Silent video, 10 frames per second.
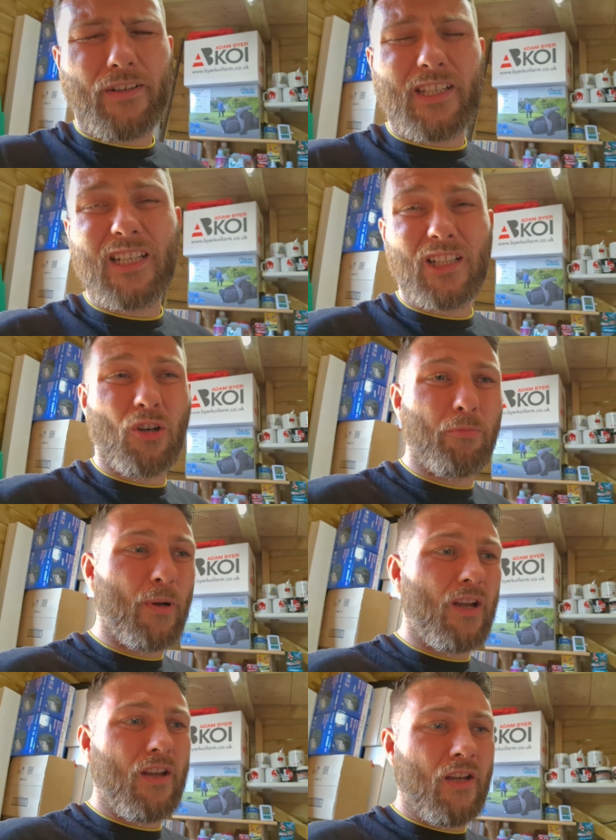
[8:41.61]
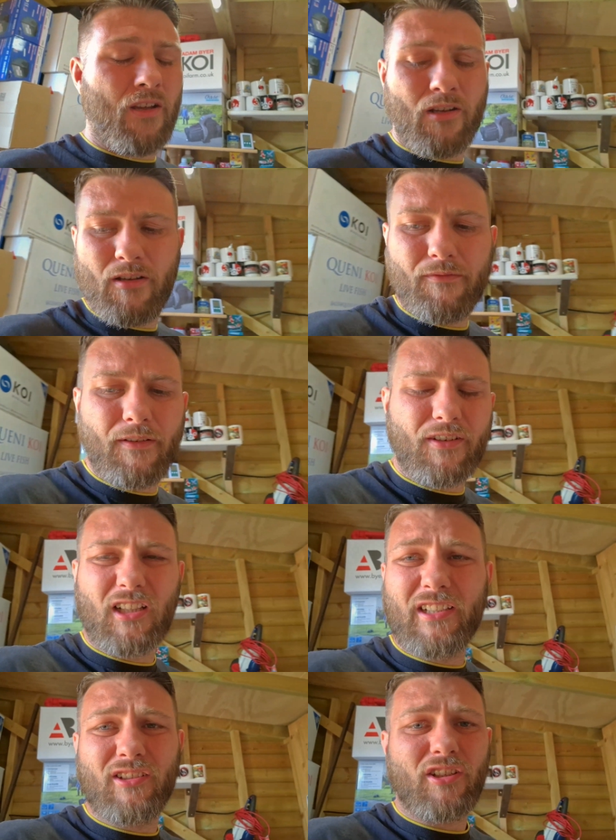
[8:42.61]
a kilo per 50
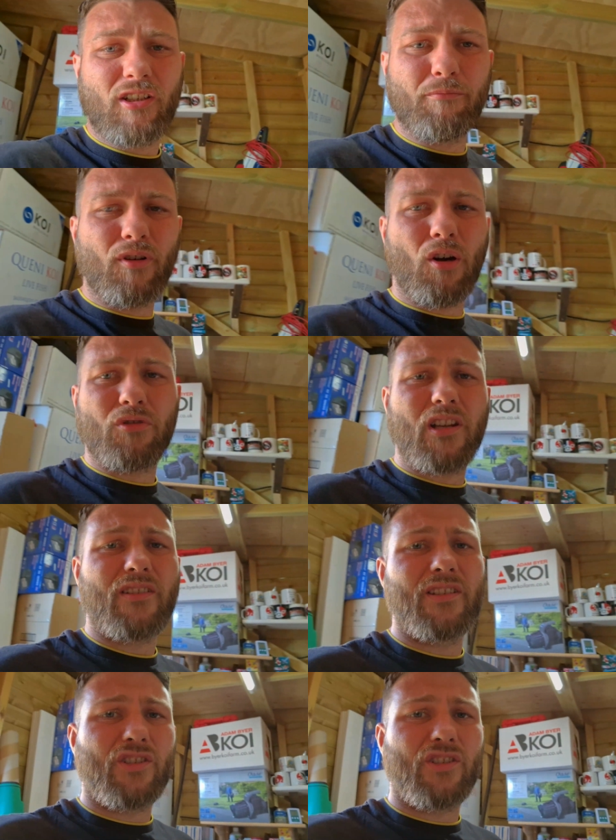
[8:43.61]
litres it can process.